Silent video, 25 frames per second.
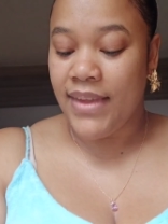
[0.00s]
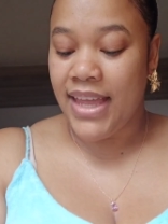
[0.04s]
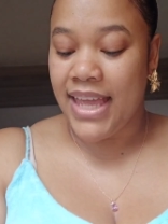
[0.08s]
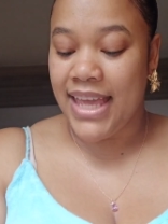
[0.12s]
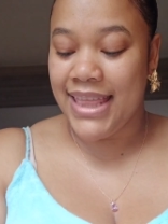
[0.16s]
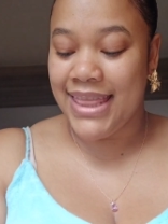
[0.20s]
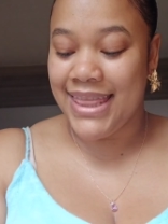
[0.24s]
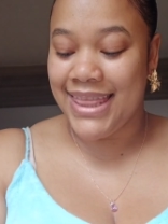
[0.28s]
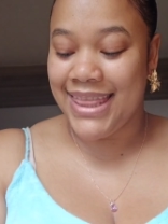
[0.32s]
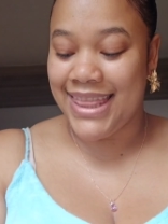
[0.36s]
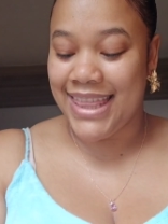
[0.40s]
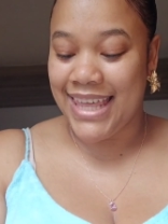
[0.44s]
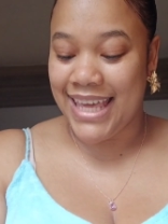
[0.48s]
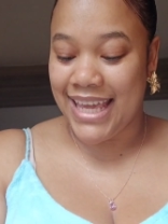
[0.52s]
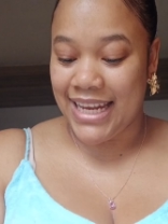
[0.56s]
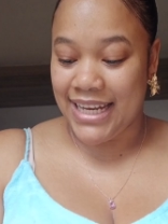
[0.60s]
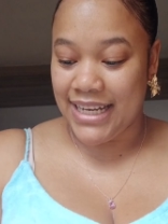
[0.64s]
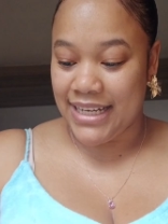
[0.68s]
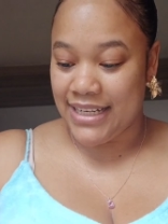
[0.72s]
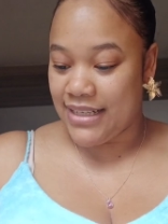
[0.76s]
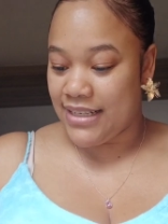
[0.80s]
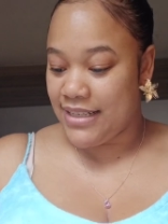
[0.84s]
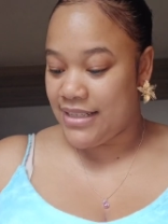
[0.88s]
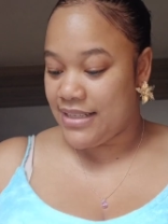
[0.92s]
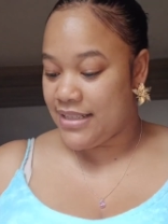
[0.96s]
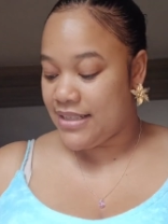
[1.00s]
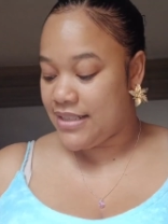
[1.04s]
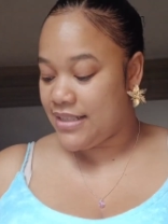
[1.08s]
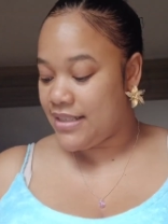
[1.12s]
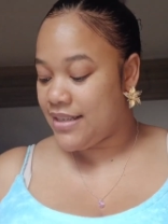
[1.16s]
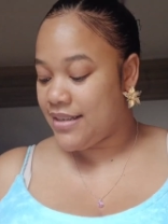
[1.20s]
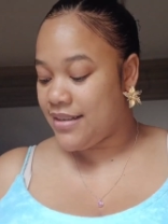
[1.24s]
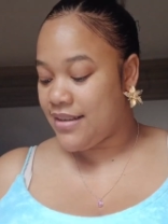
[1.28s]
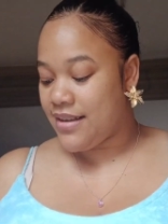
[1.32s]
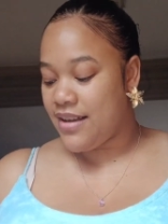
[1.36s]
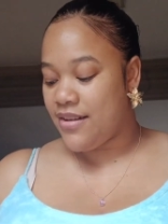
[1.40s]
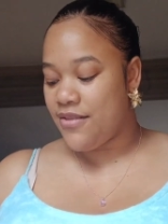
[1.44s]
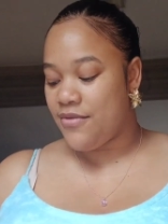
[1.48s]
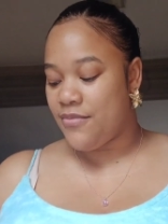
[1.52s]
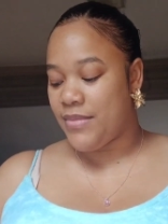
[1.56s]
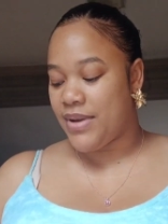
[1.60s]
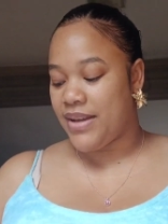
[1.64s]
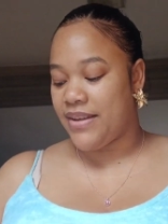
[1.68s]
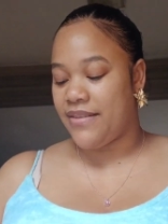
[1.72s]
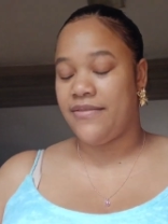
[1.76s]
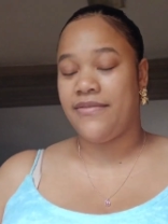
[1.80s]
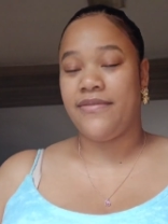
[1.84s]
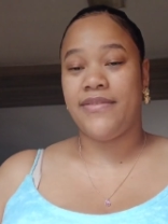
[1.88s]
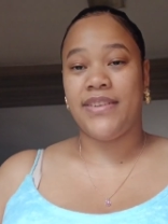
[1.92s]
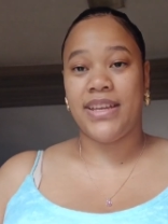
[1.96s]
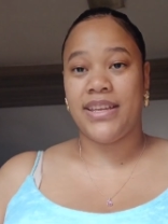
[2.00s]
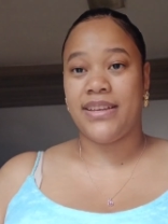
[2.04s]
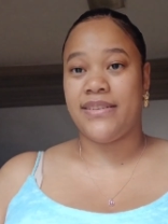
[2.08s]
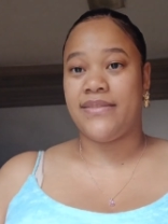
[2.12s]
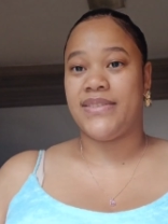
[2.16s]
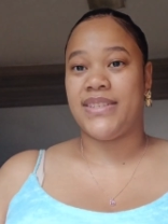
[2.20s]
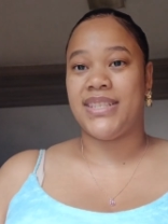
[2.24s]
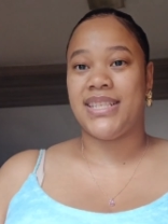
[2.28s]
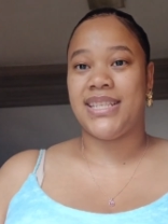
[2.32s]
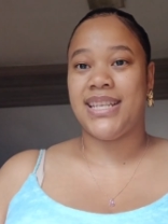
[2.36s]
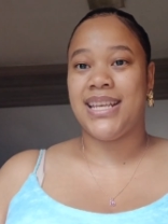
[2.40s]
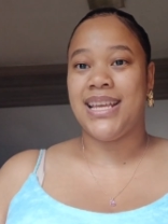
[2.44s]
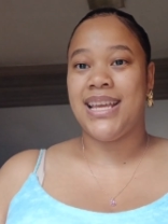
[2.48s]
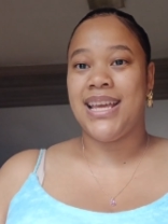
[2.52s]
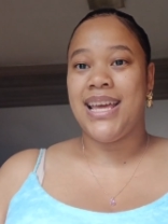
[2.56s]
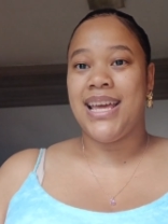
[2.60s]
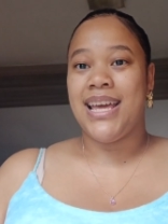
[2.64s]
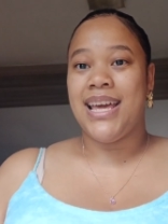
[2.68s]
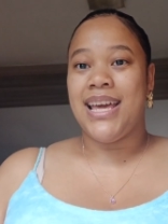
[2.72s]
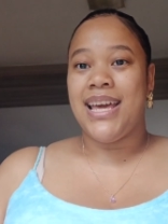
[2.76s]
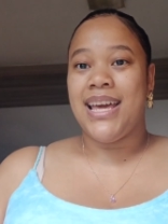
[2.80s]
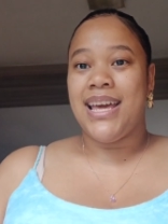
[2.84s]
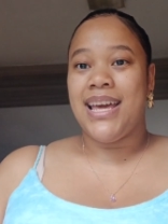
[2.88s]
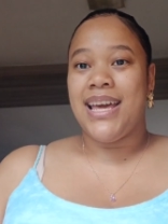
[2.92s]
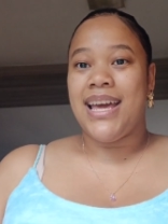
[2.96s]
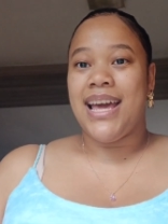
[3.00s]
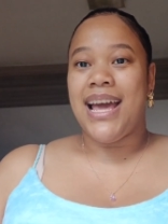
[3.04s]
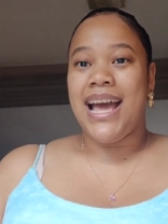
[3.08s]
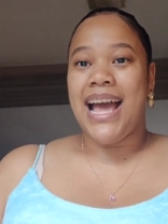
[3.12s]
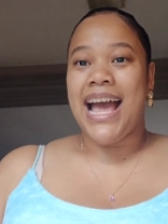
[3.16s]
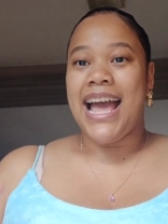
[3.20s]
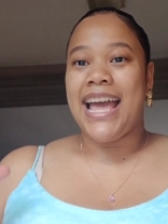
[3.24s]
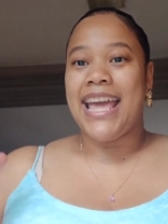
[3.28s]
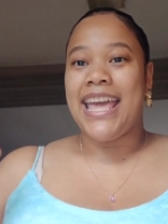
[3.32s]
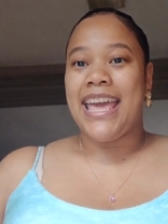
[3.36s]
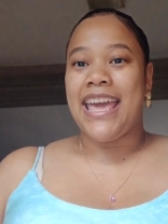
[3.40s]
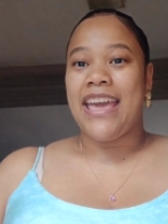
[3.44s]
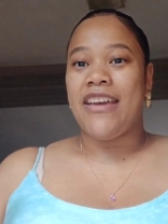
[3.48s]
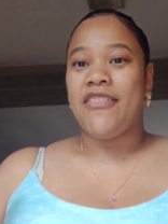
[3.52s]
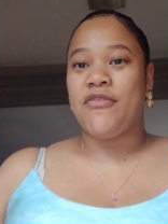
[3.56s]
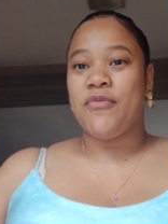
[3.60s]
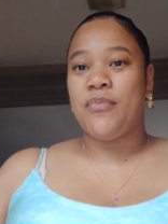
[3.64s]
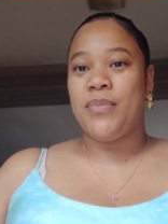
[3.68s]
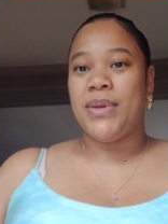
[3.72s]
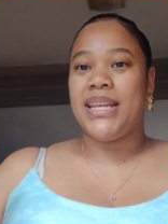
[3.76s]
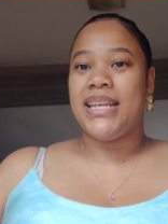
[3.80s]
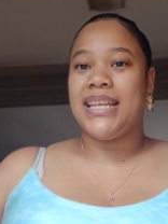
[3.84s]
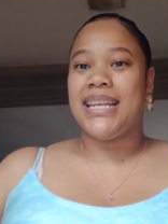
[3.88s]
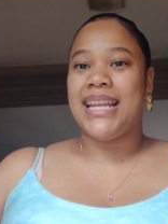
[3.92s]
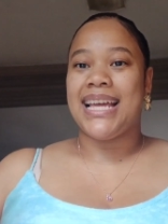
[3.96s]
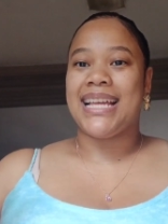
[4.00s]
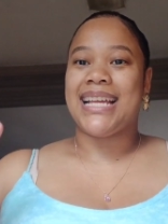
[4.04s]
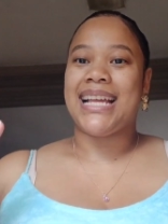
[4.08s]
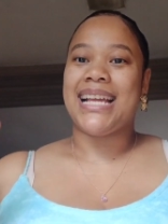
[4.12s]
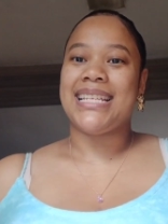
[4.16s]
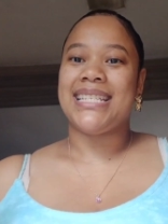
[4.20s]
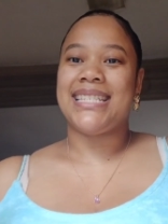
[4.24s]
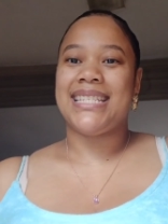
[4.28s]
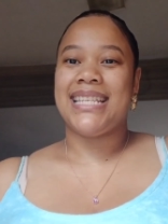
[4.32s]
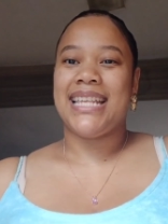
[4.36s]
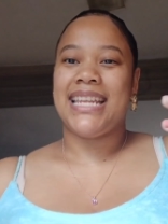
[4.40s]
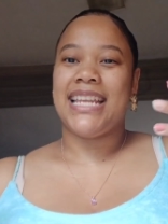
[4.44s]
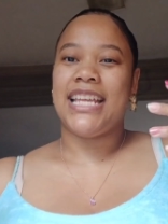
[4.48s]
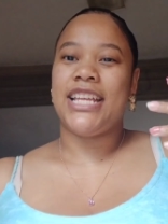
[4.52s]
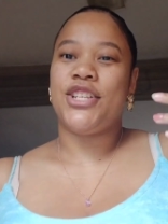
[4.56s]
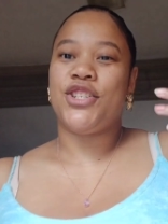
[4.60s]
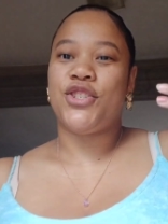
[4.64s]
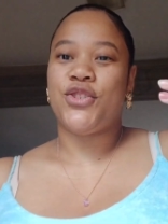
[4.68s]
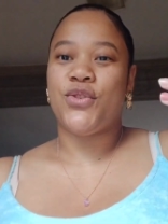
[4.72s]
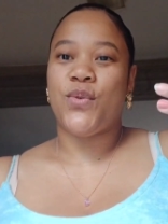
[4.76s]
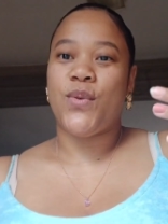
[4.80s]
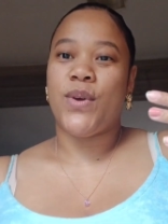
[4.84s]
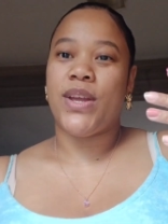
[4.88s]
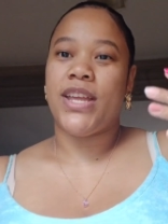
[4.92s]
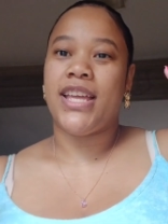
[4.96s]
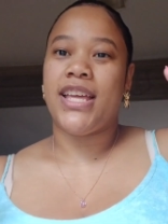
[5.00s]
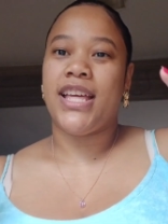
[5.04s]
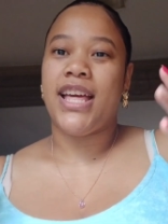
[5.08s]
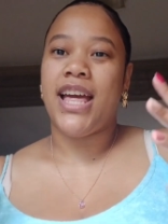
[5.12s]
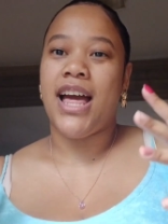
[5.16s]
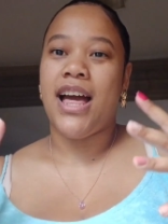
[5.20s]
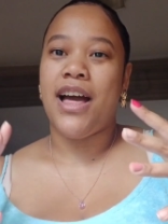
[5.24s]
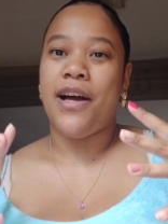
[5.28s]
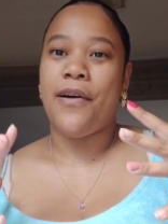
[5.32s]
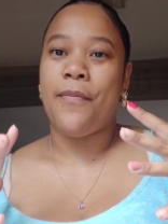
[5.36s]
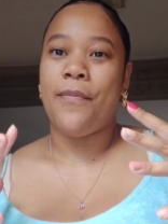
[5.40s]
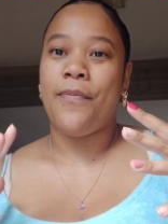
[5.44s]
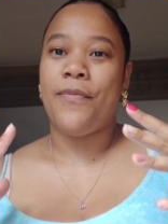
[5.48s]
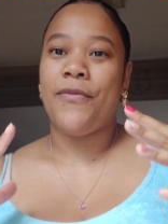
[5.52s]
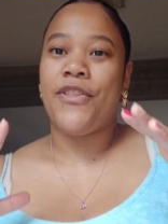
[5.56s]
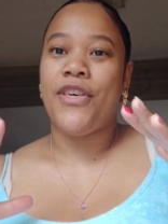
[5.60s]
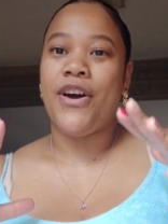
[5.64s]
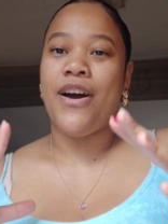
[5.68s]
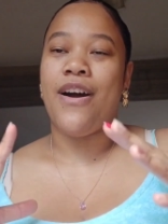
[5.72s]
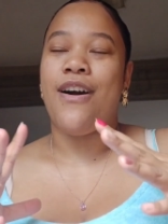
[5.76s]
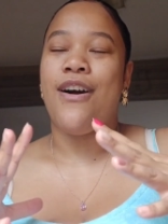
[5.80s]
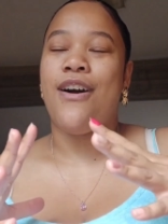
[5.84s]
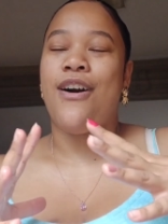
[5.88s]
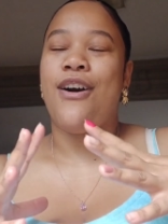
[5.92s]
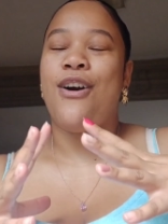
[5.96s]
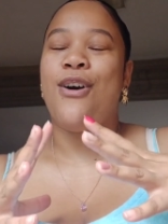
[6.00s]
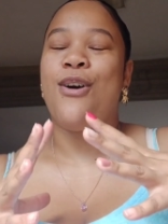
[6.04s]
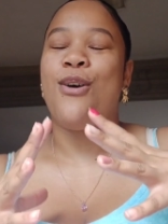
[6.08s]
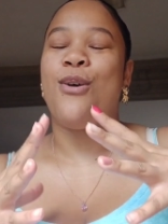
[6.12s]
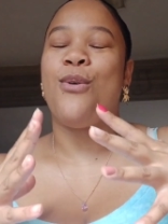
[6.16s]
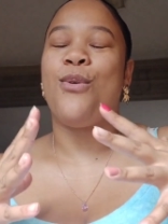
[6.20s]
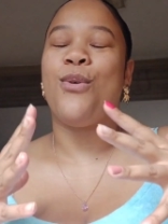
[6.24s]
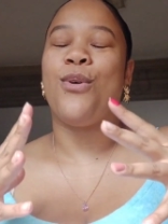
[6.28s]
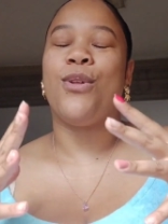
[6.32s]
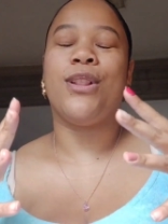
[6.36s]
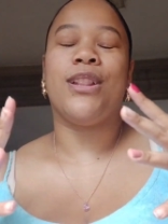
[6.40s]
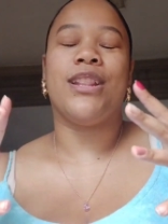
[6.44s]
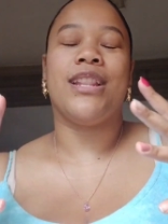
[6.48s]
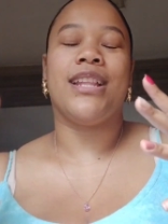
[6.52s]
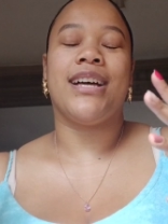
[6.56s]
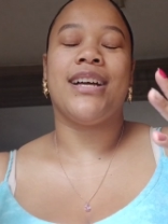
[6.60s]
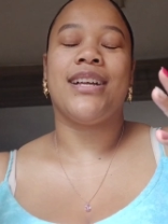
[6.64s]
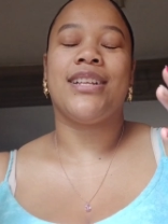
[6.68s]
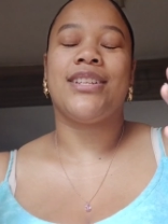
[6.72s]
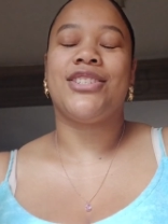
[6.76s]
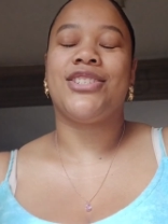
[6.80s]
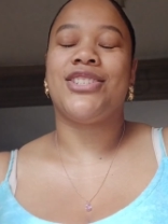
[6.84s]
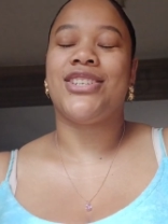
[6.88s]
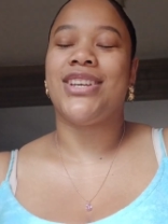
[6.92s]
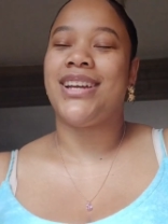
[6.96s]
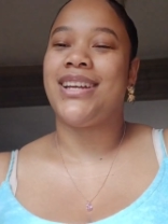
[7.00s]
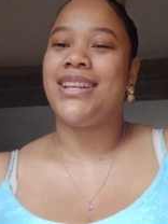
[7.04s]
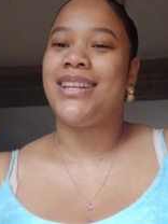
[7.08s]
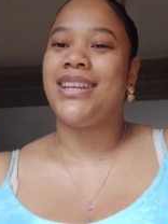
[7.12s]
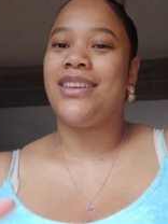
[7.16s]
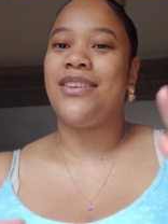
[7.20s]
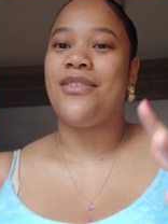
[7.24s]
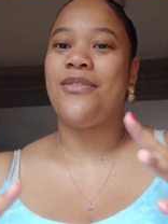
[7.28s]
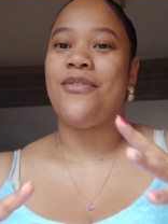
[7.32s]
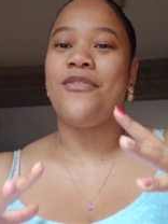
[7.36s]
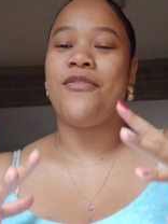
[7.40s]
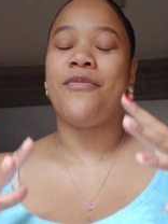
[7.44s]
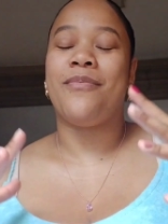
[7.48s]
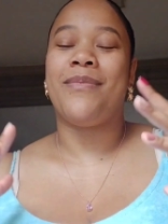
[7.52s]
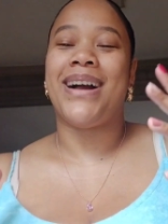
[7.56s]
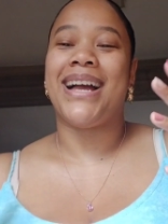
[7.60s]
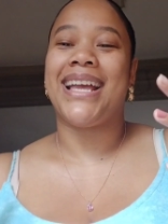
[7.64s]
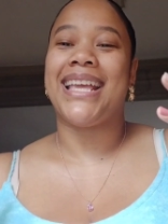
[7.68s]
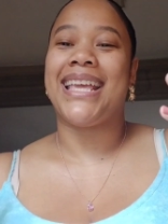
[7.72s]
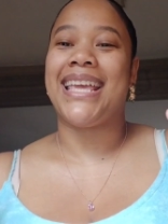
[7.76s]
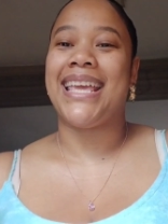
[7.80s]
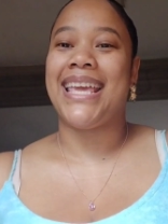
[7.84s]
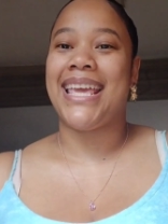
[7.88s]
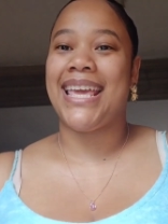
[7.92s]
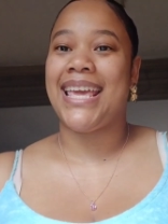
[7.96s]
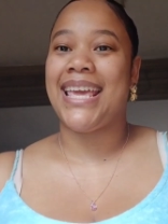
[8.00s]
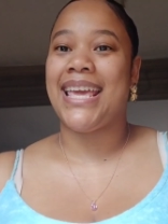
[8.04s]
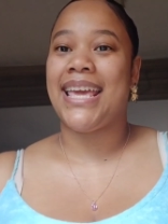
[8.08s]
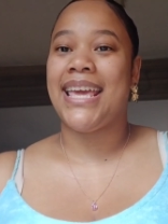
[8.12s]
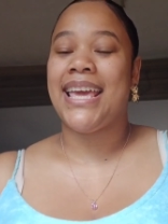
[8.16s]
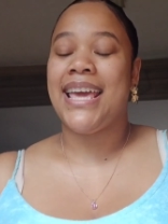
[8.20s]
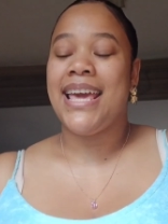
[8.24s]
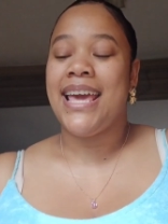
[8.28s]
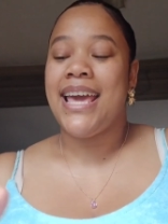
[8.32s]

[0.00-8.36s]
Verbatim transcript: and then oh my faves i have been like i said enjoying um the whole journey of my hair